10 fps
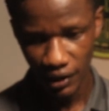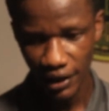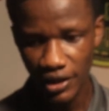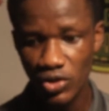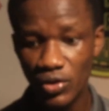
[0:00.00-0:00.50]

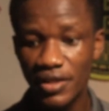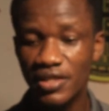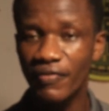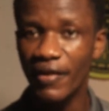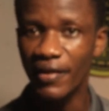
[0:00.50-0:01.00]
into
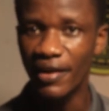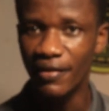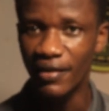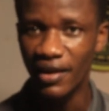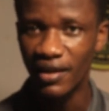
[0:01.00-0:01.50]
this very
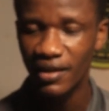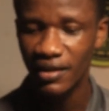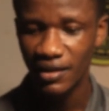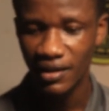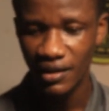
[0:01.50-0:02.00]
area.
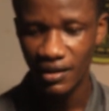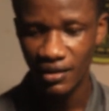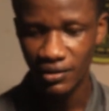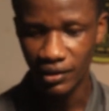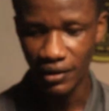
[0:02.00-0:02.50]

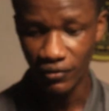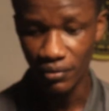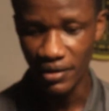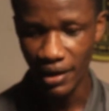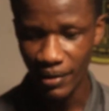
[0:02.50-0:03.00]
Okay,
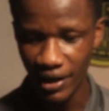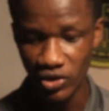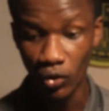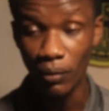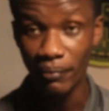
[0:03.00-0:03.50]
from here, market
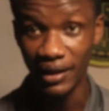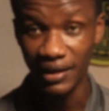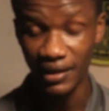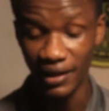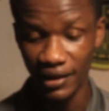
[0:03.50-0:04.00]
should come back
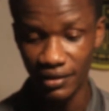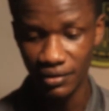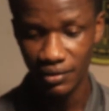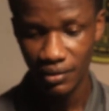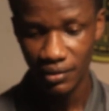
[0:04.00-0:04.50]
down again,
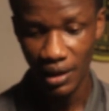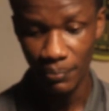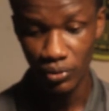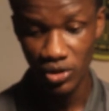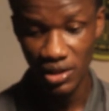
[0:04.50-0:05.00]

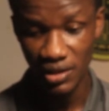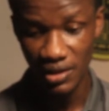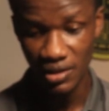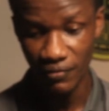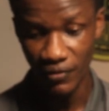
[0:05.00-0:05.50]
approaching
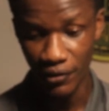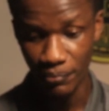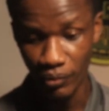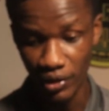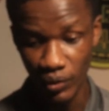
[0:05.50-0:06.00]
this very
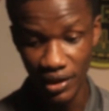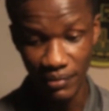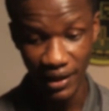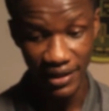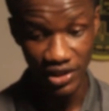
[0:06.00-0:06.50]
point where the
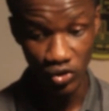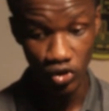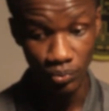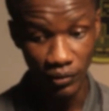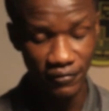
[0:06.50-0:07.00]
market is
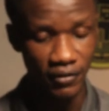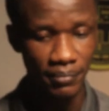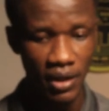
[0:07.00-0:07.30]
going to move from.